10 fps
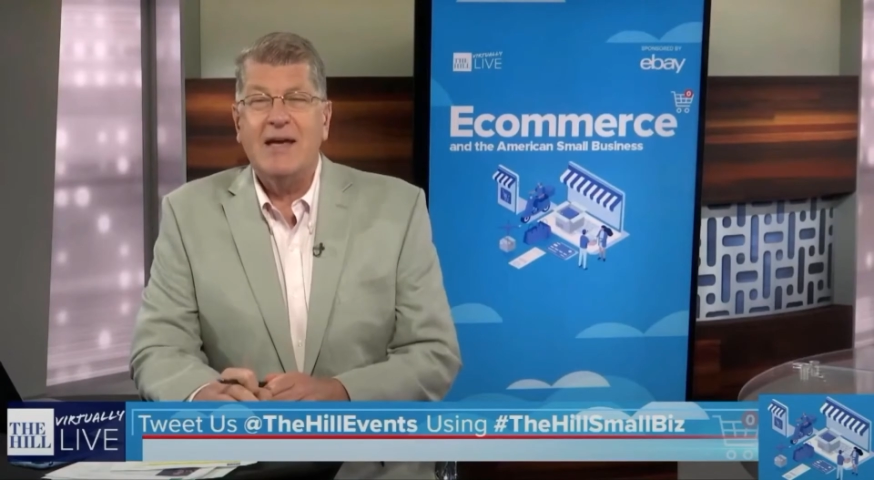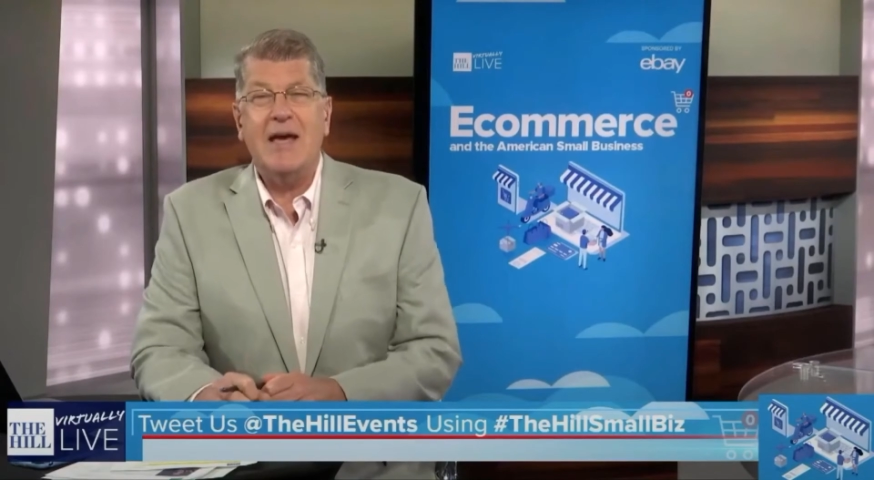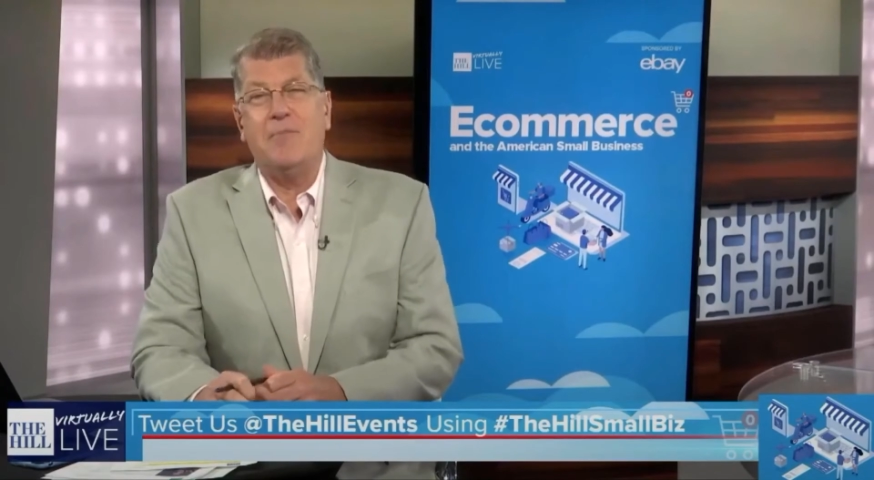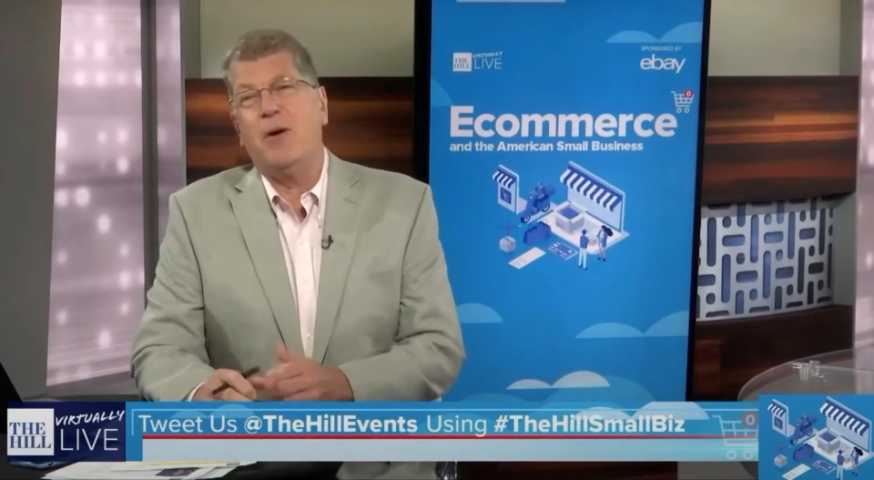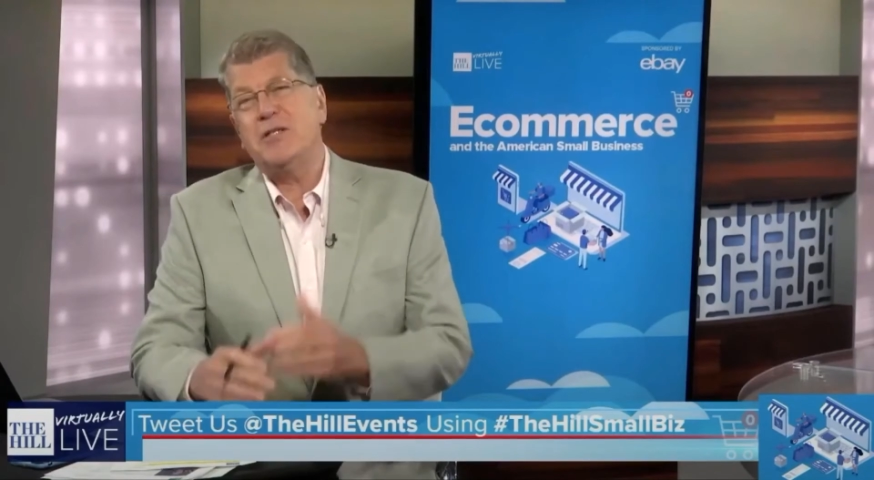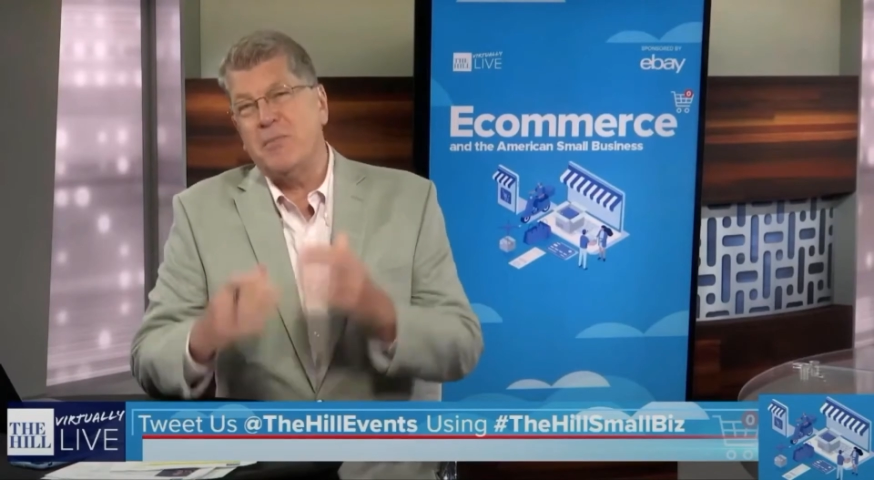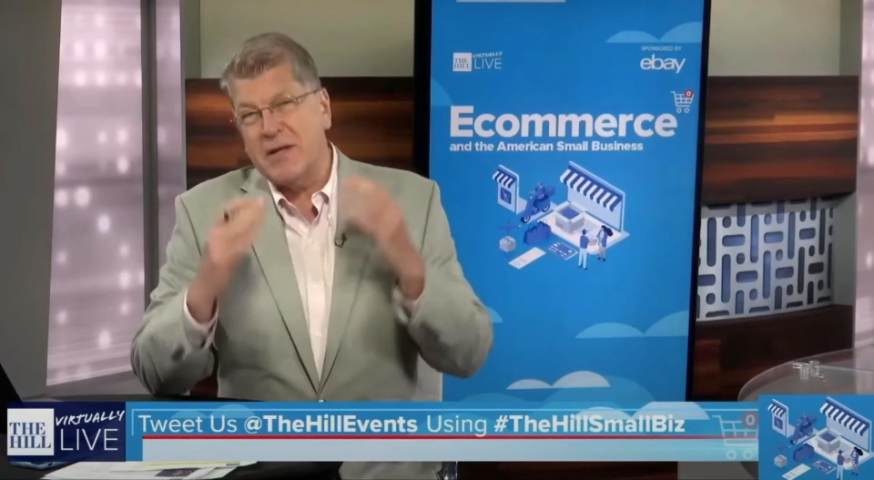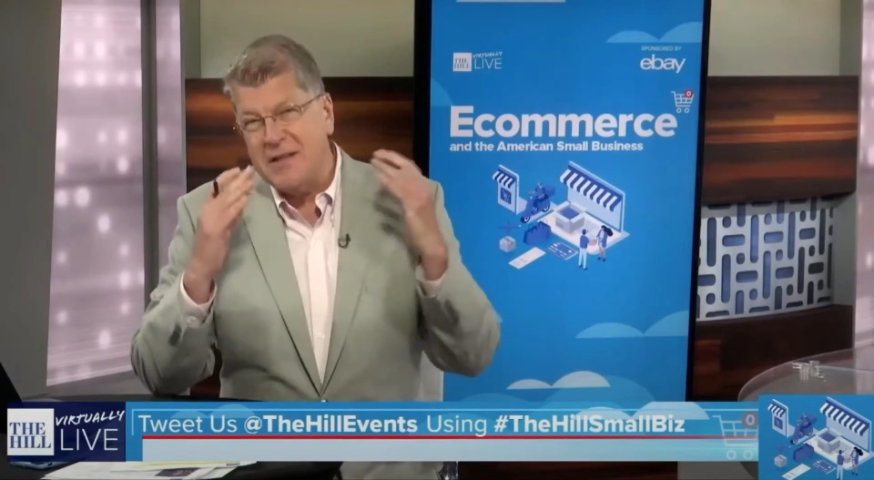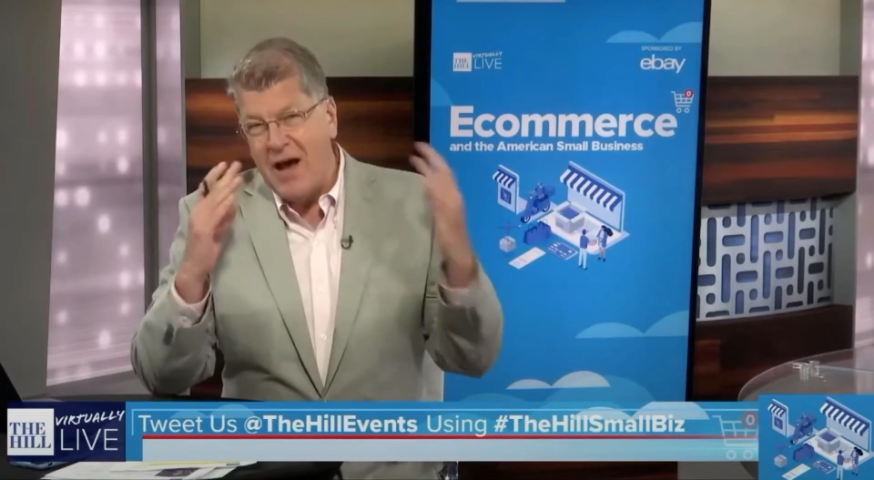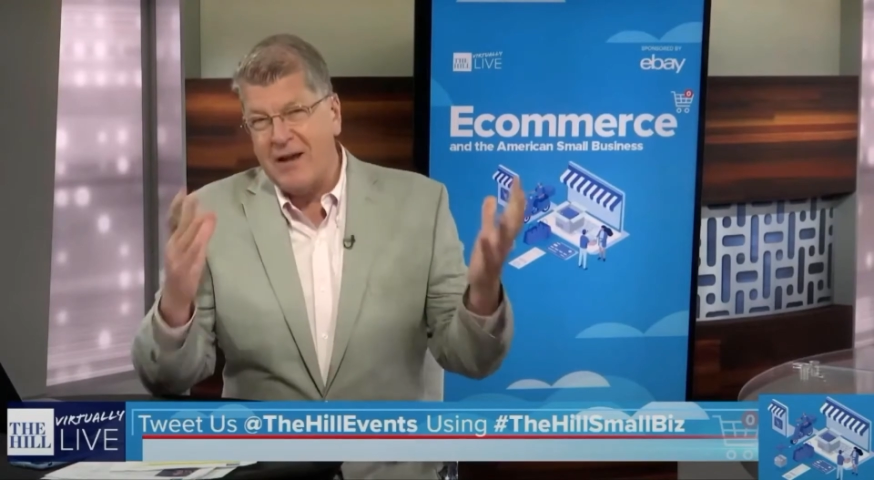He had a bunch of
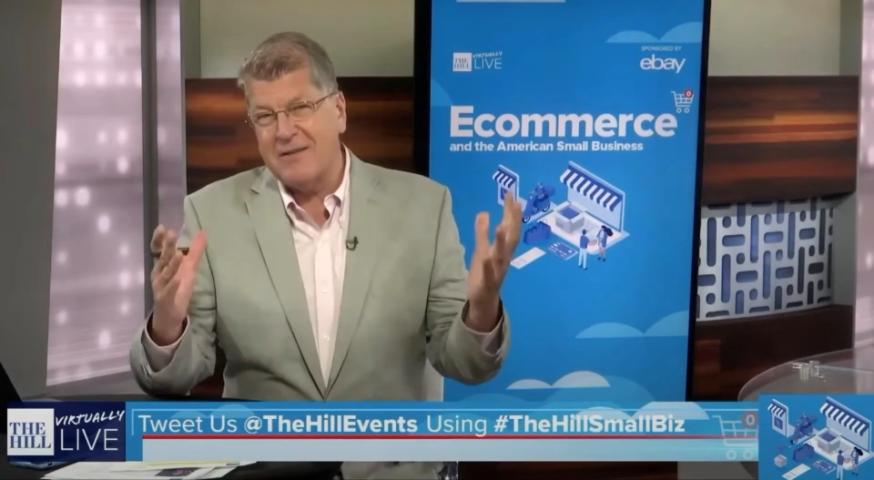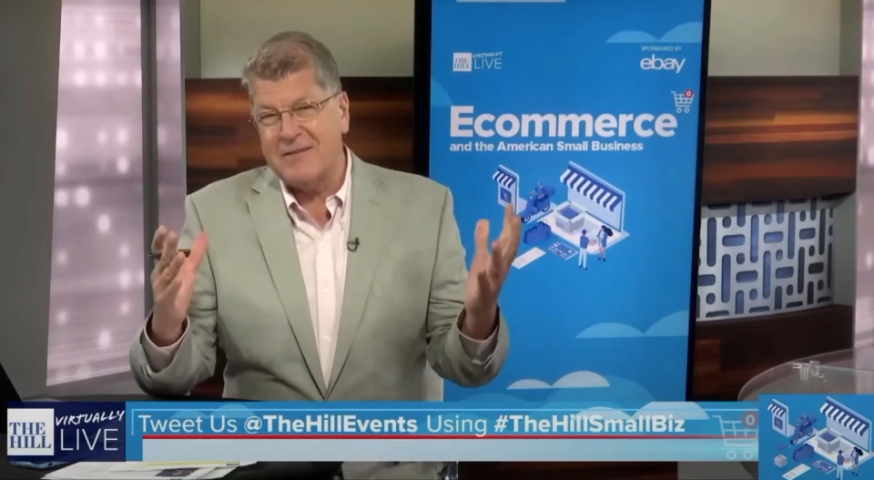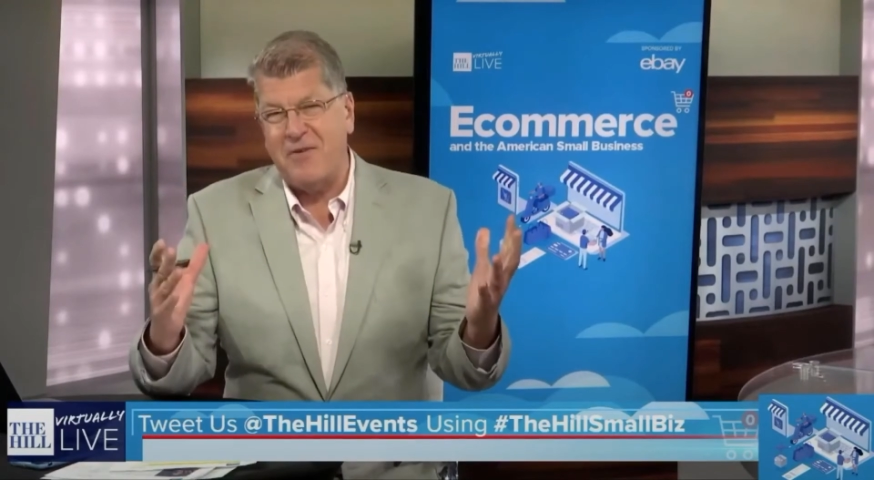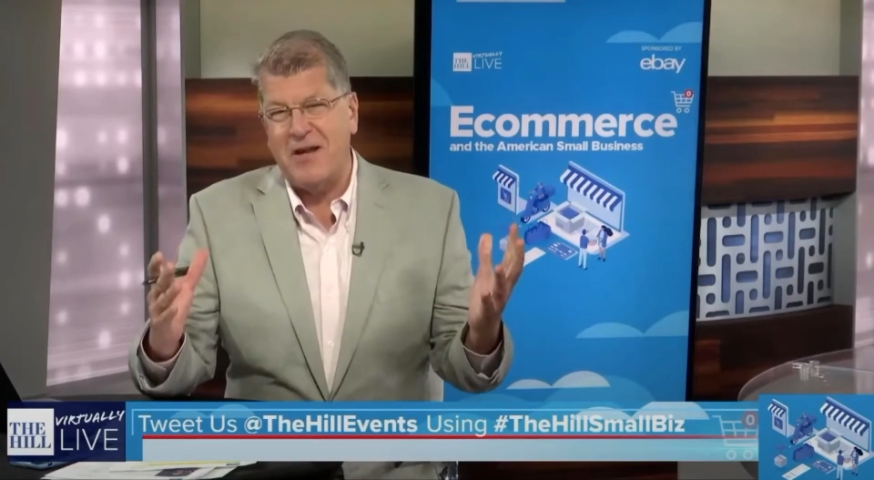McDonald's